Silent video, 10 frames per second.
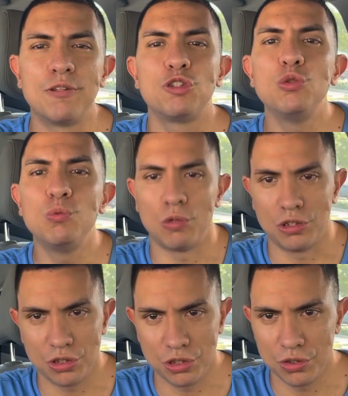of too
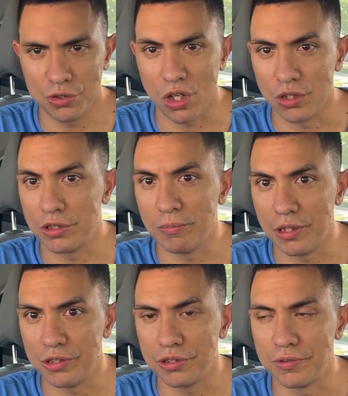much
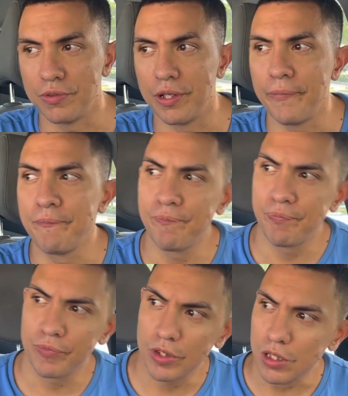contemplation, right?
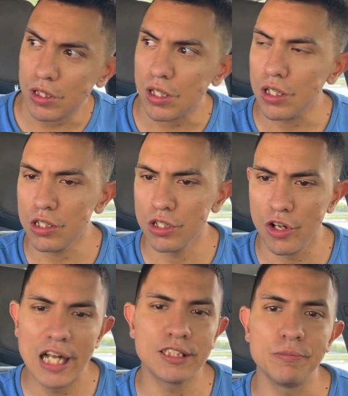And it
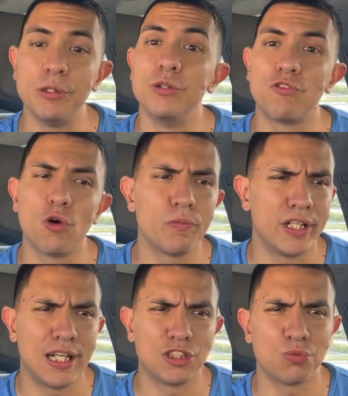has to be uniformity.
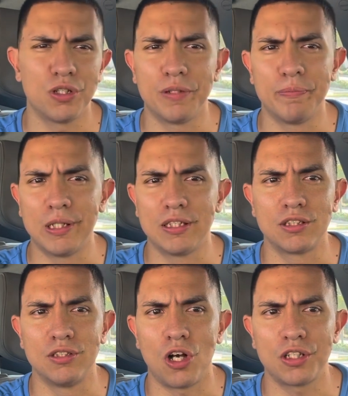And that was one of the
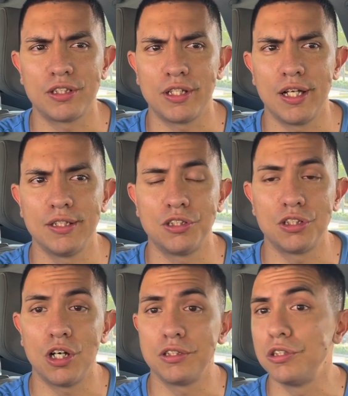biggest knocks against
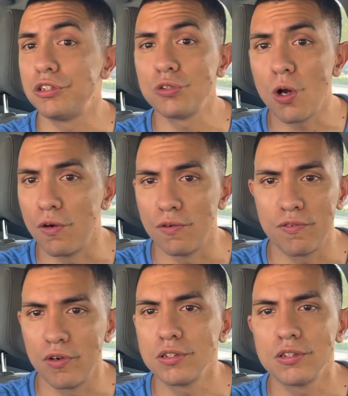uh, Cicero,
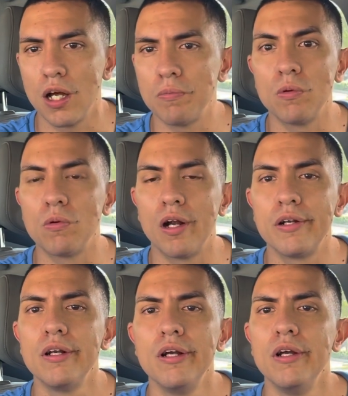for example, right?
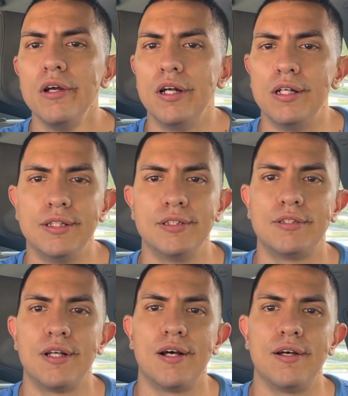Is
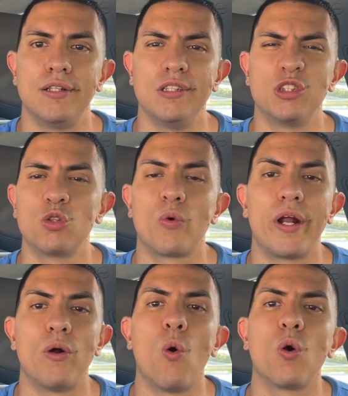that he's a
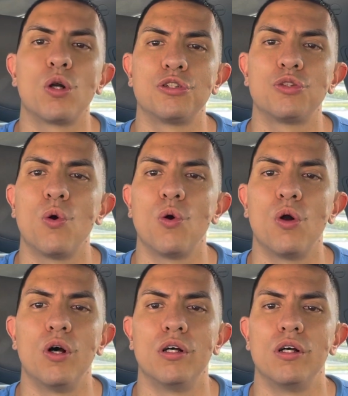great orator,
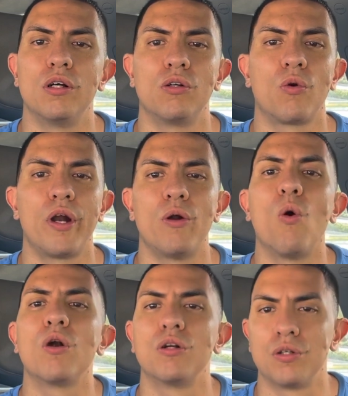uh, a great
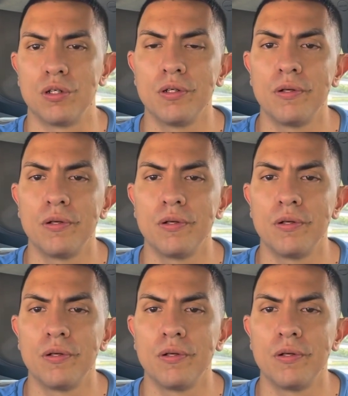orator